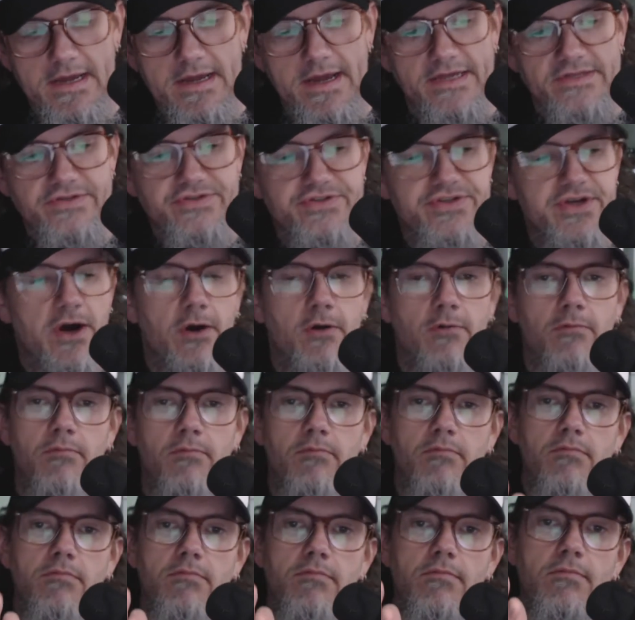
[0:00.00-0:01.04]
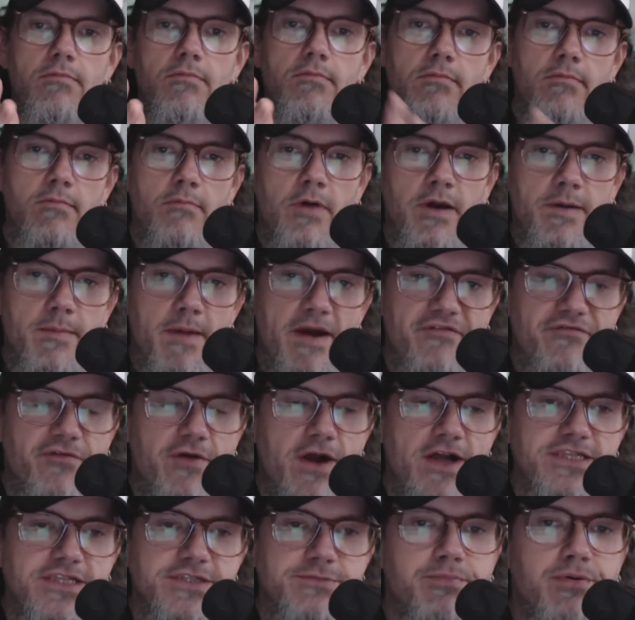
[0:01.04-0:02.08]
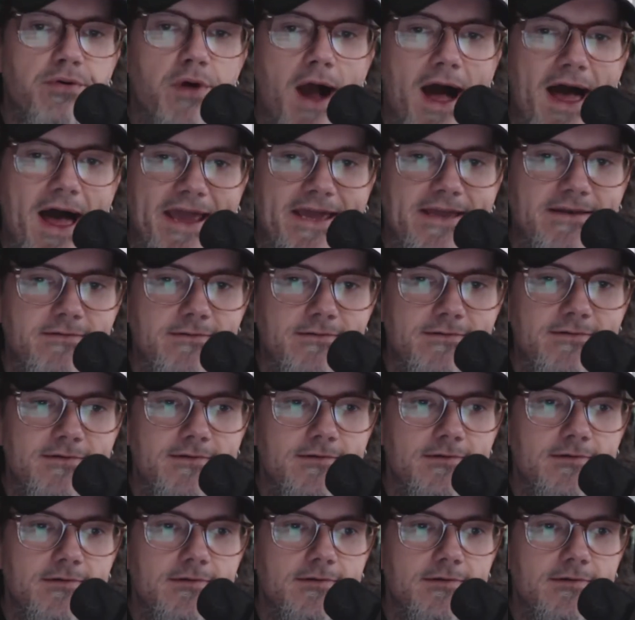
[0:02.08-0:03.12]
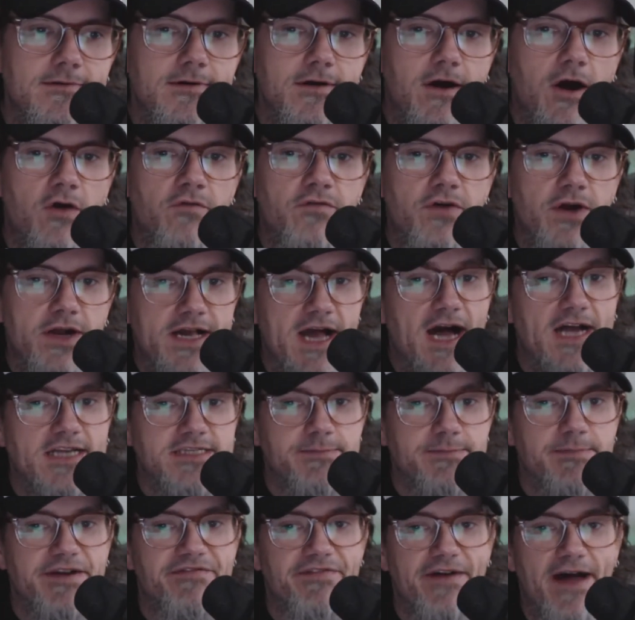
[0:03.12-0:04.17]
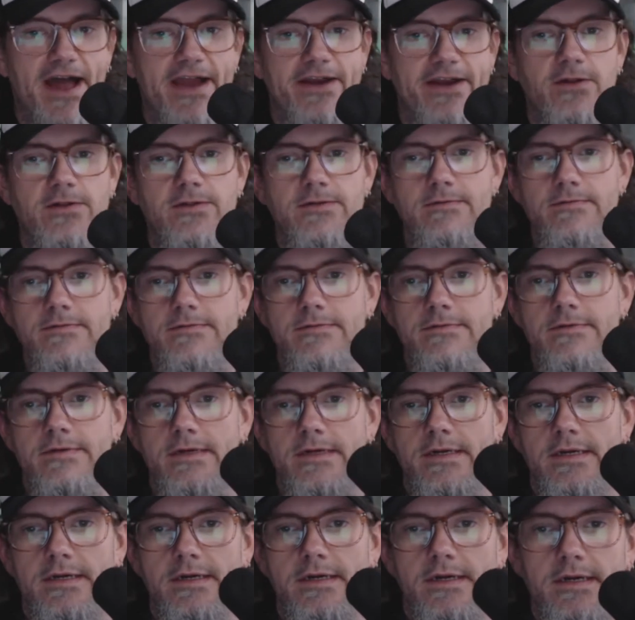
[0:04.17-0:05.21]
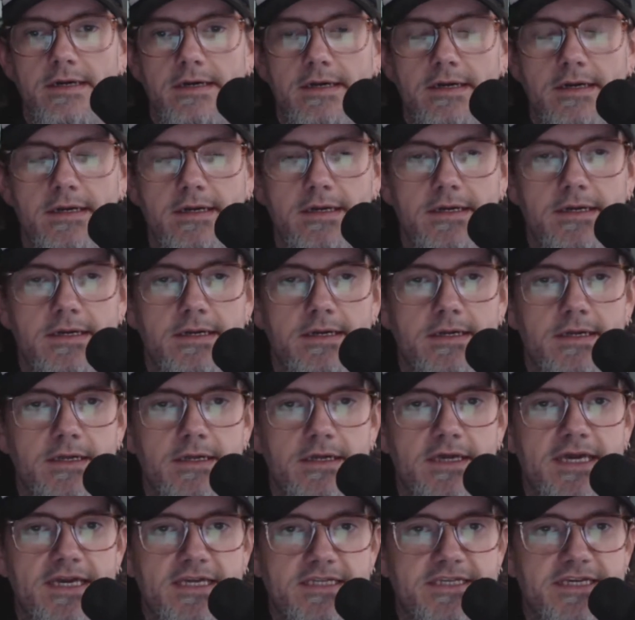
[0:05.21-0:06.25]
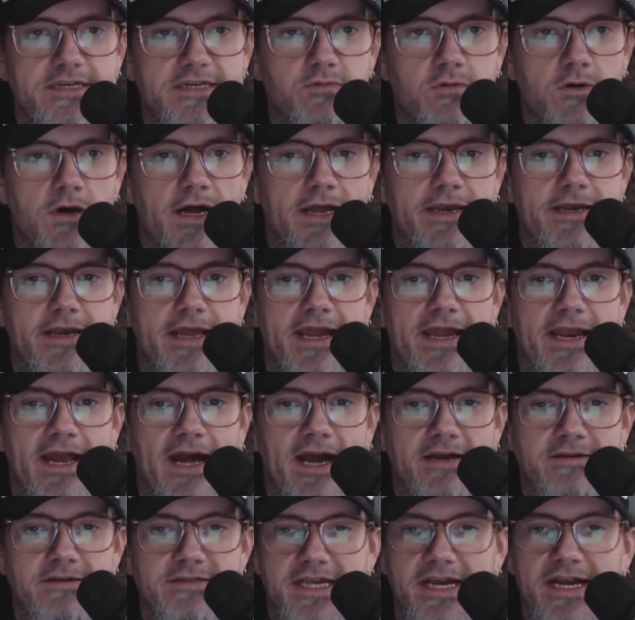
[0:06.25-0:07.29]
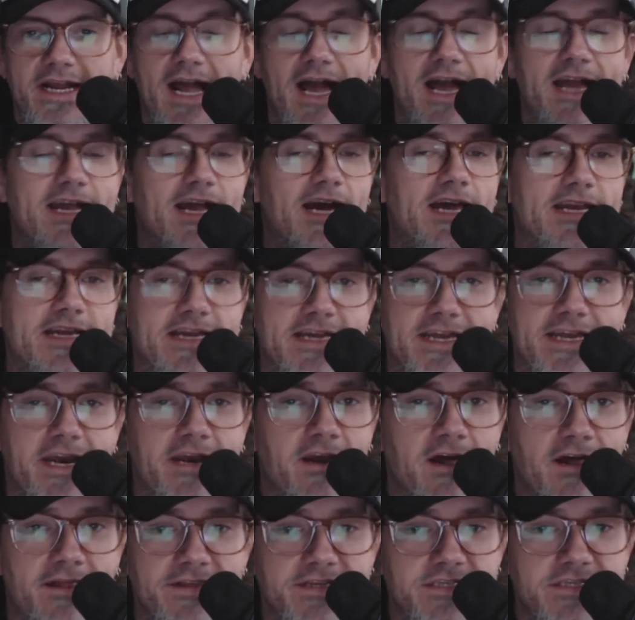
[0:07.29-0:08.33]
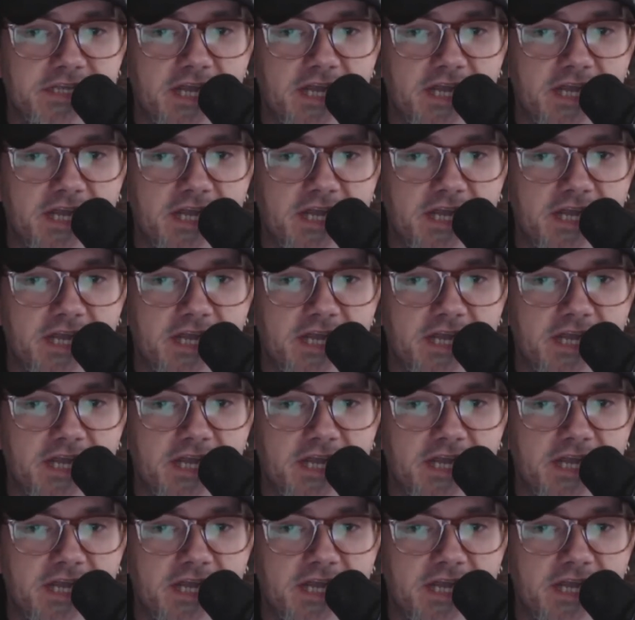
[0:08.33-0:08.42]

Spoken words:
And so one of my friends, Brian, over at Cosmic Vinyl, he did one, and I was like, I got to get in on this